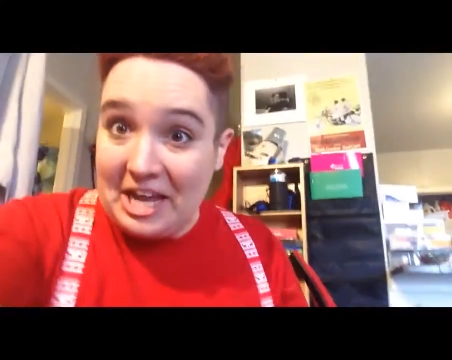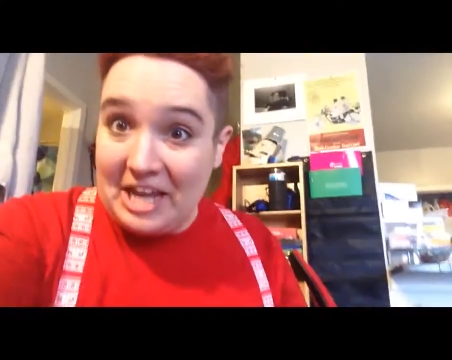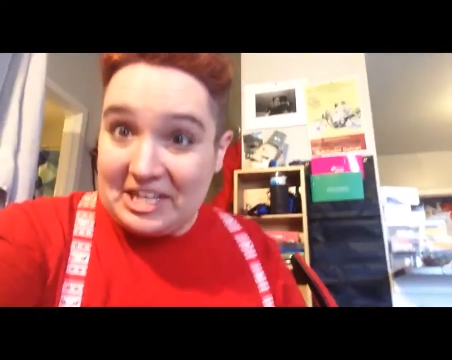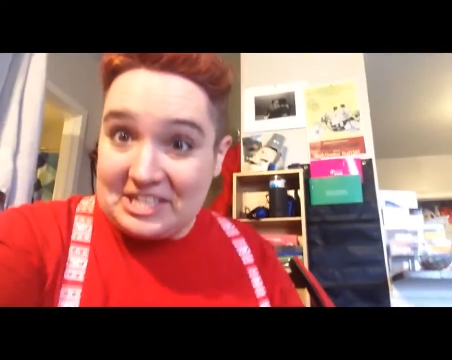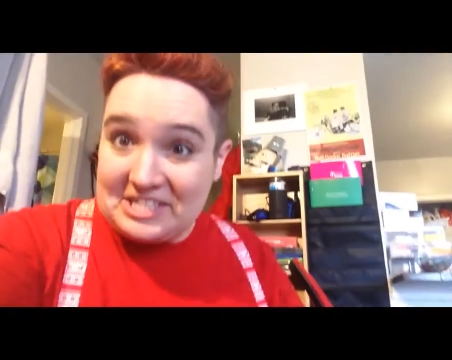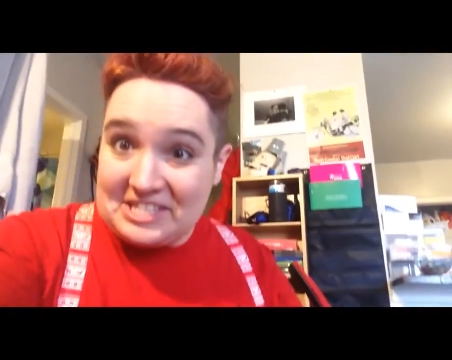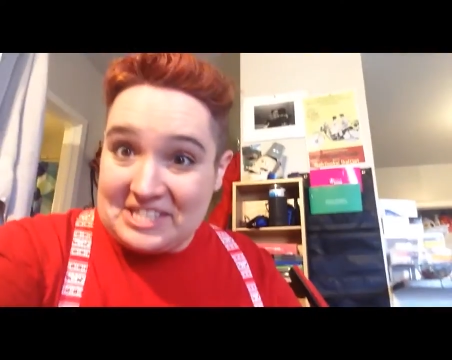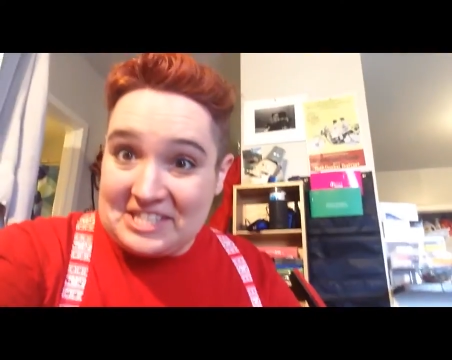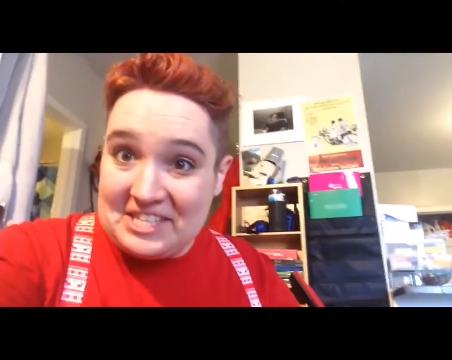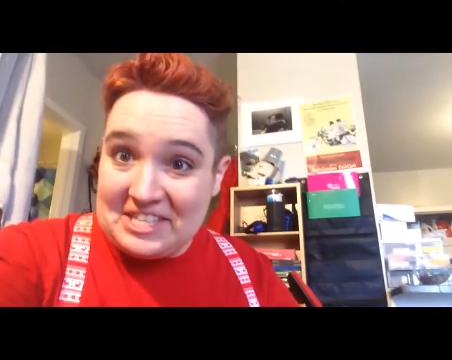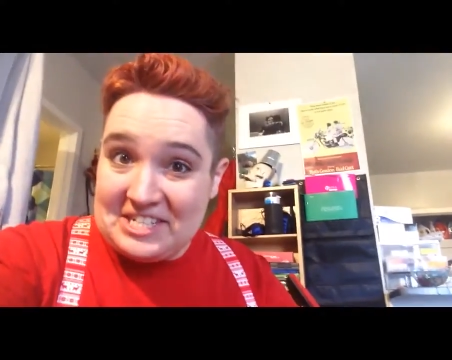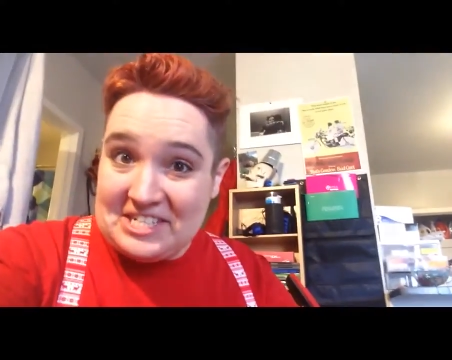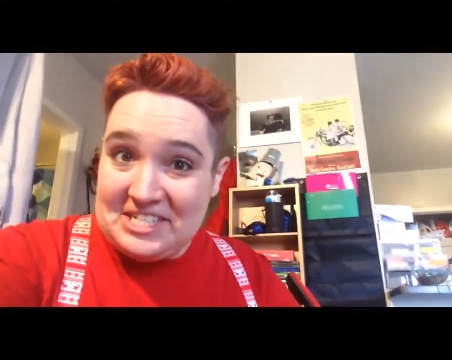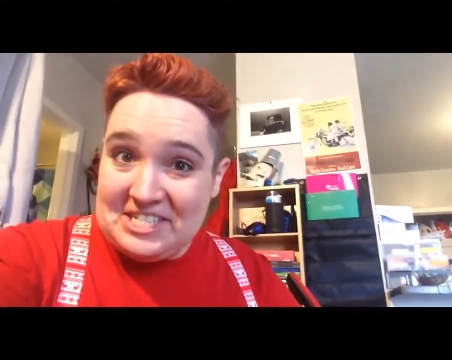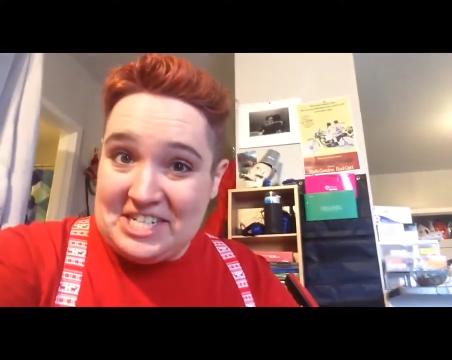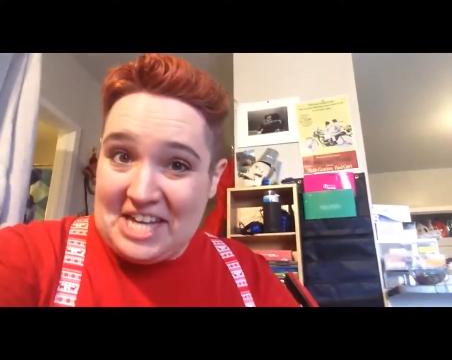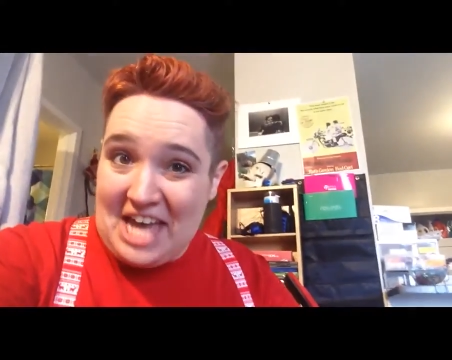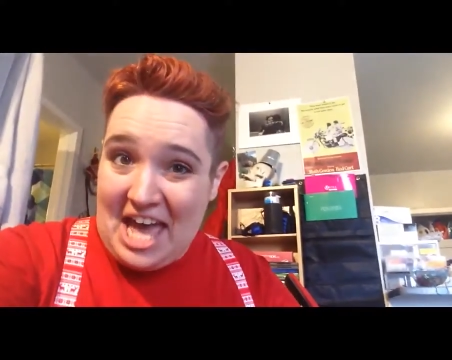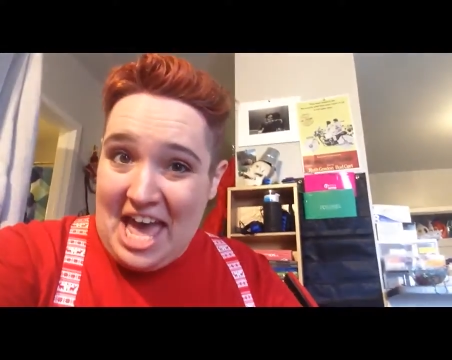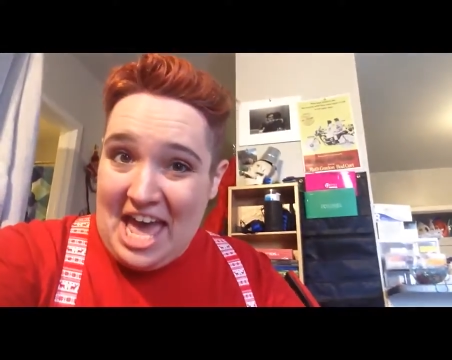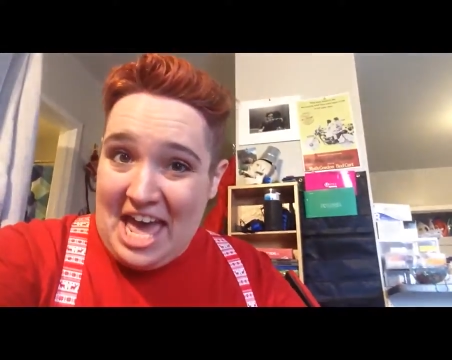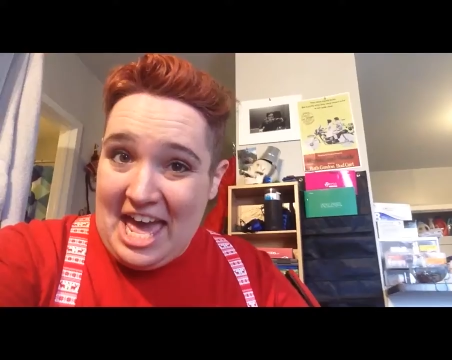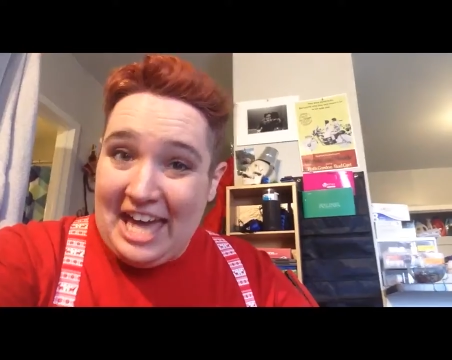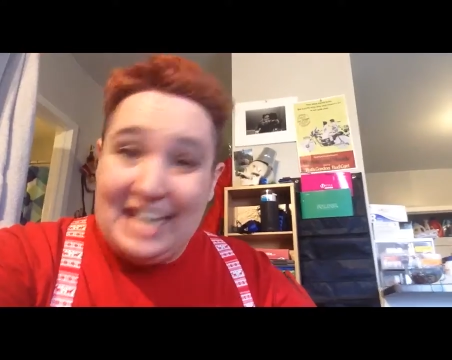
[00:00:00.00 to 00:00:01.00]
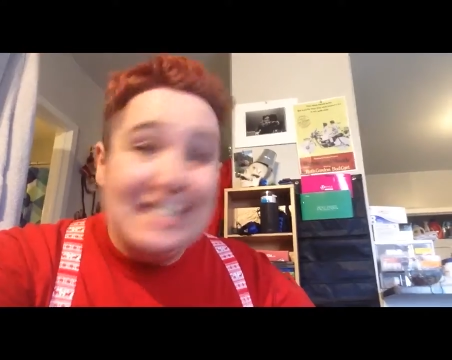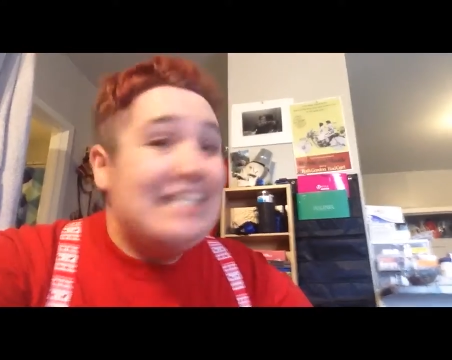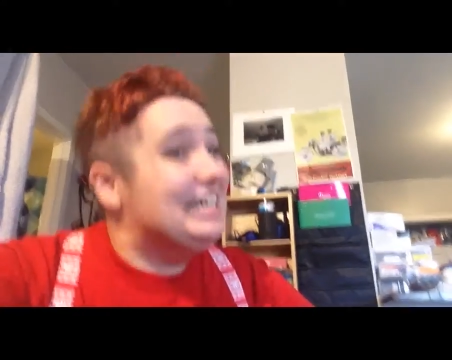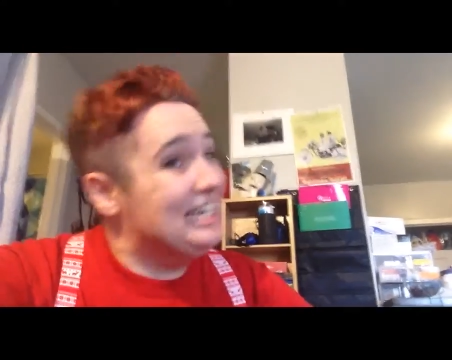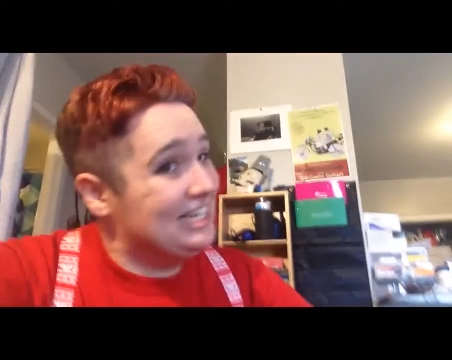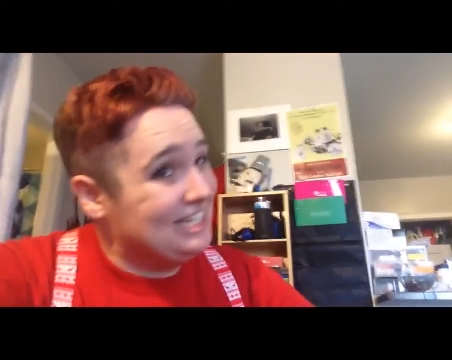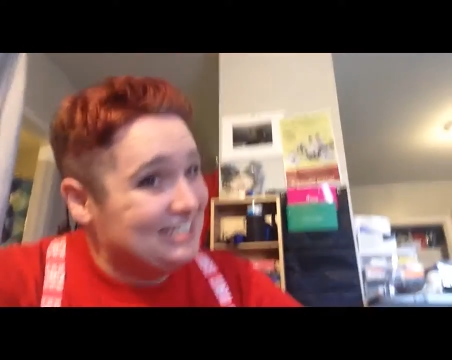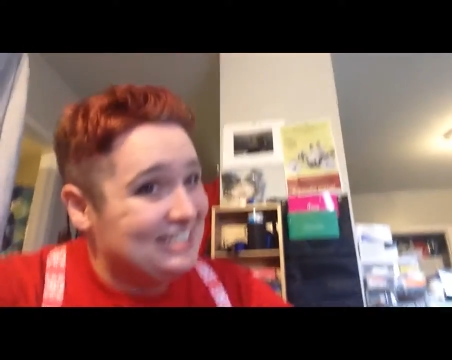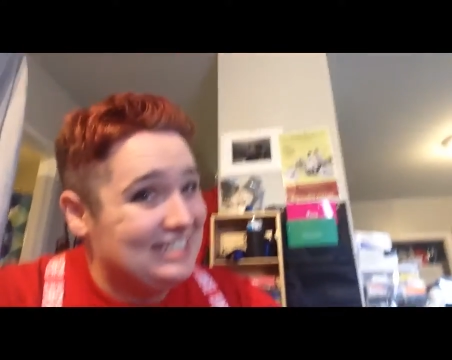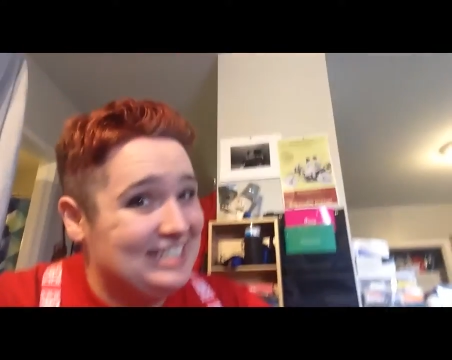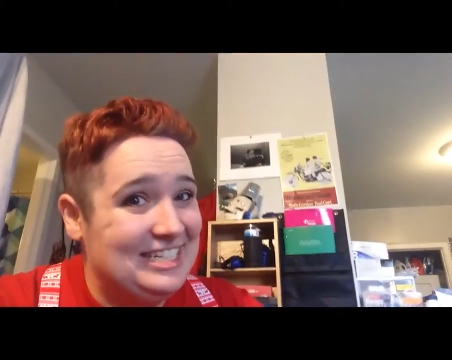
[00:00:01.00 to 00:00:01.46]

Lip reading: It's the dead